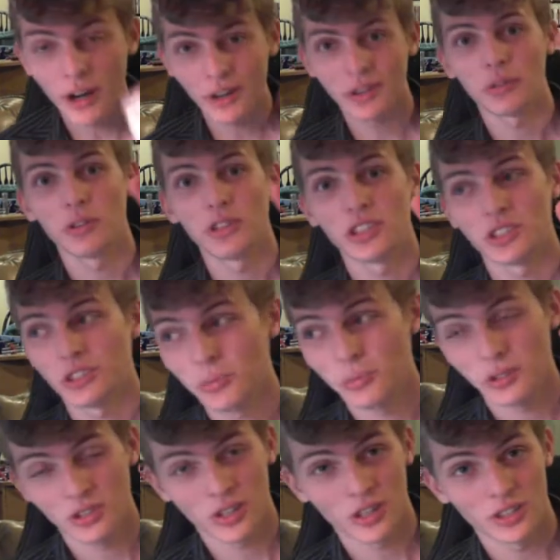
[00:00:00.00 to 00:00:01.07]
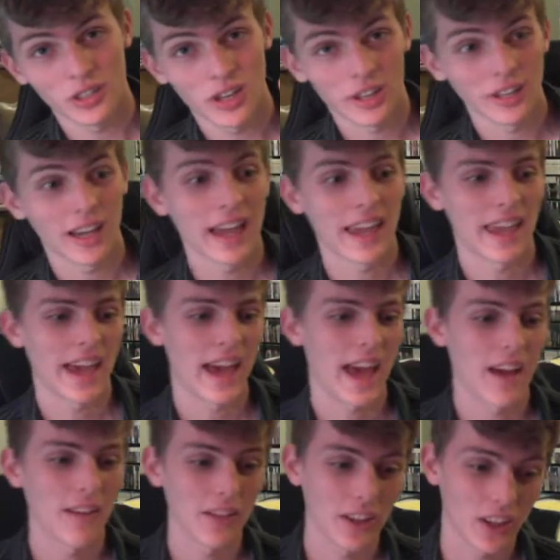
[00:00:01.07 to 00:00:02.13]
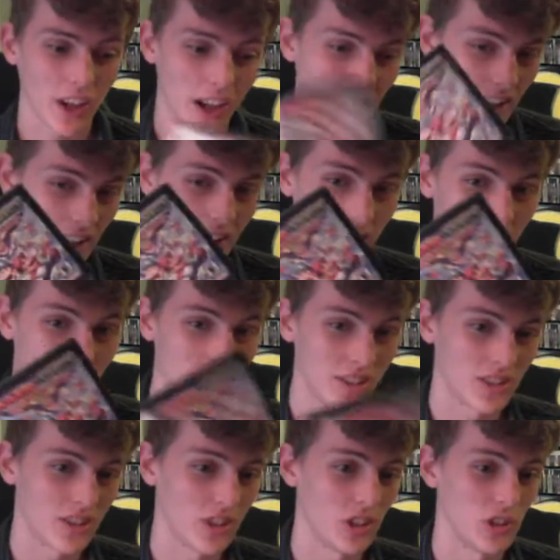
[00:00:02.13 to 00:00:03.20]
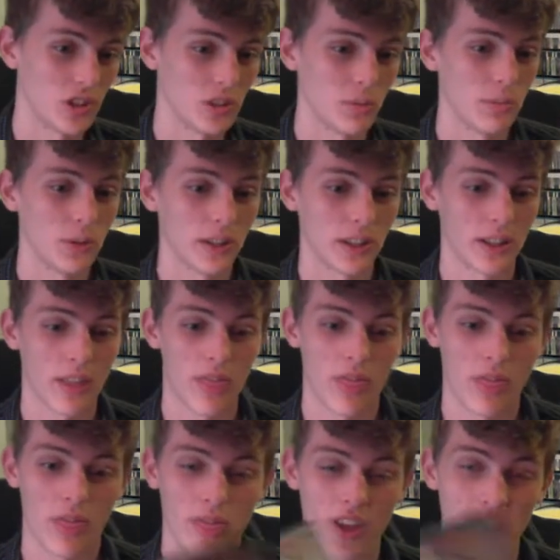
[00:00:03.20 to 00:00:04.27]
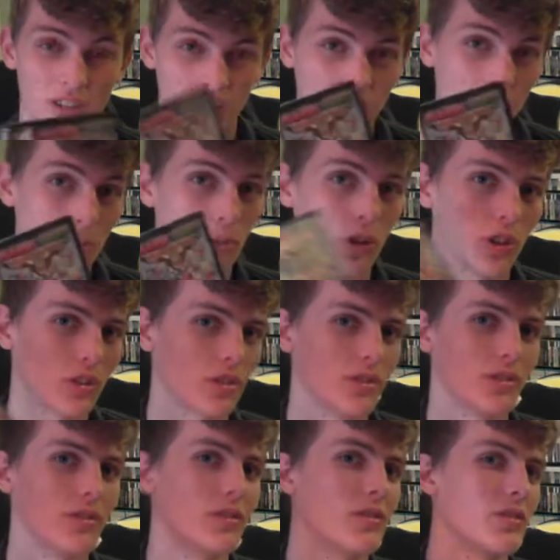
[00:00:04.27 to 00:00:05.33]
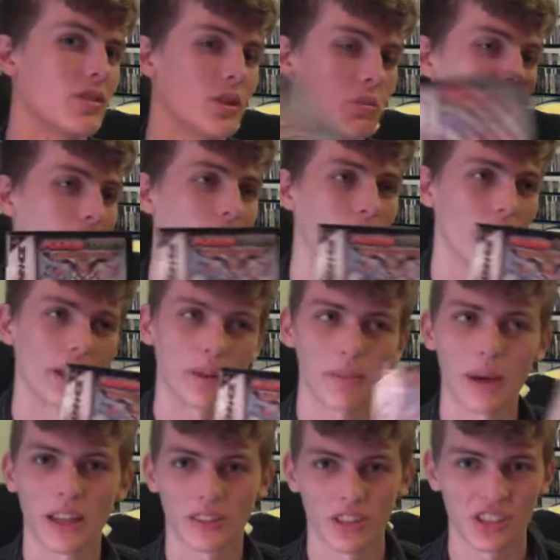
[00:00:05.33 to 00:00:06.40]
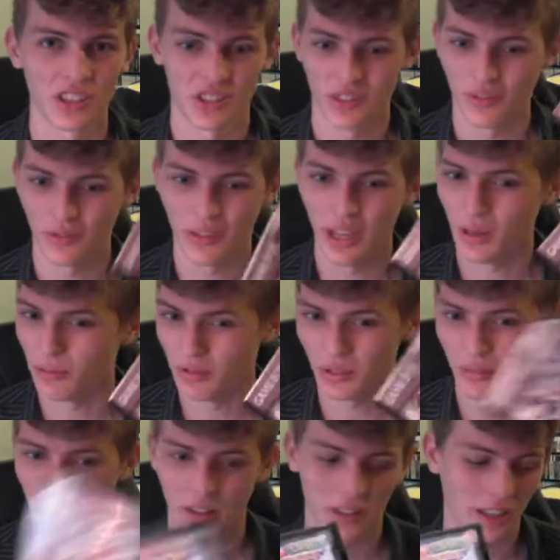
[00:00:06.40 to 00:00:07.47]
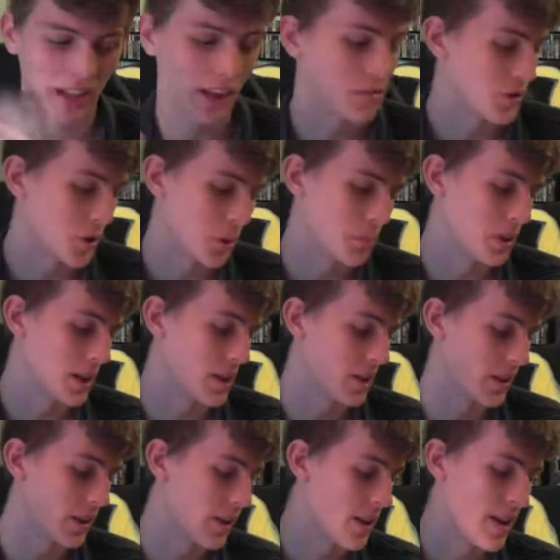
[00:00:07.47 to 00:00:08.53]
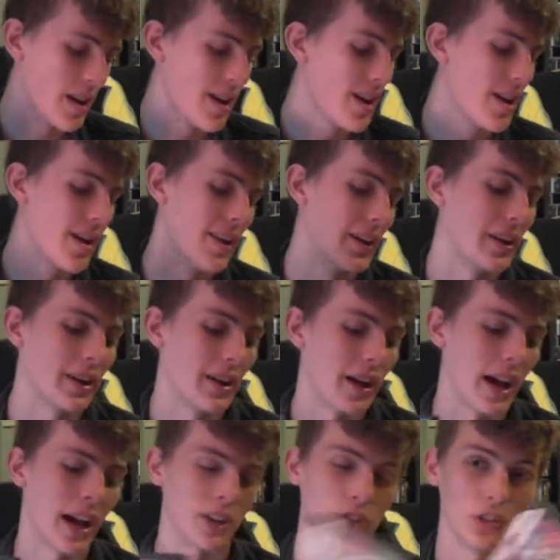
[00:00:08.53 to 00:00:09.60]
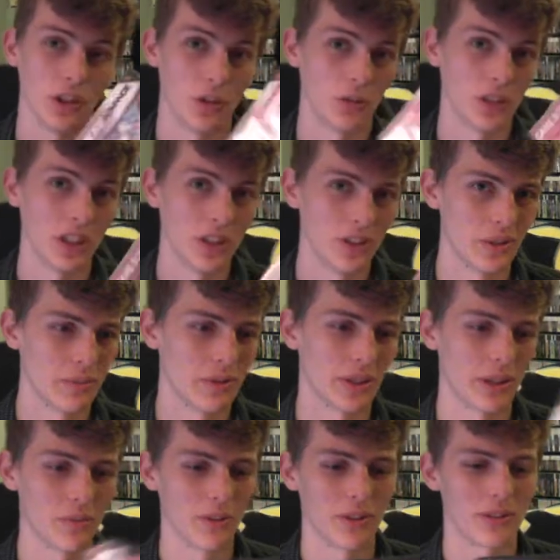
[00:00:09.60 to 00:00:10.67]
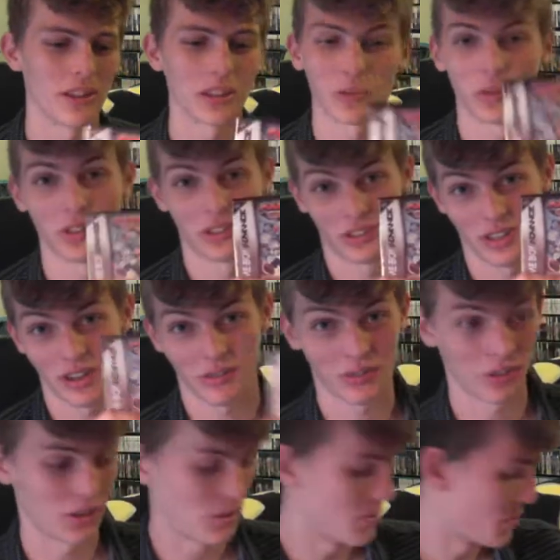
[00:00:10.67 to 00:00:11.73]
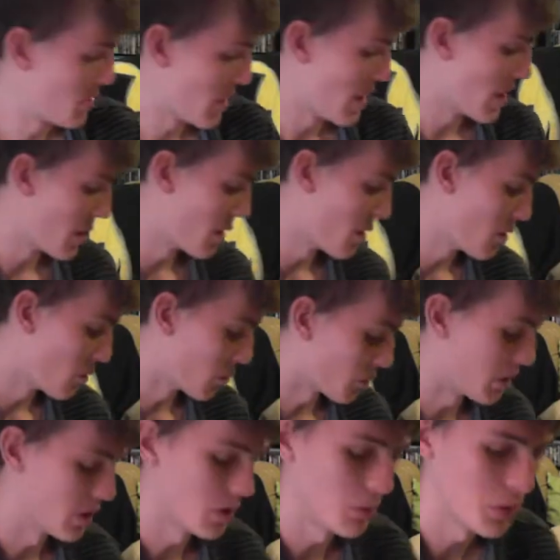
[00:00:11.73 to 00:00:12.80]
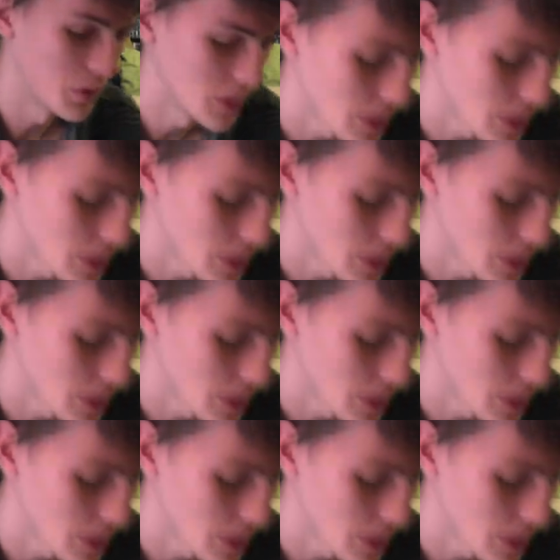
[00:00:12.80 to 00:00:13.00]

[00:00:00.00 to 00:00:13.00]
and Luigi Superstar Saga. I haven't gotten into this series, but this game looks to be on, like, my list of games to play. Like, I have so many that I, need to play, but this one is definitely one of the ones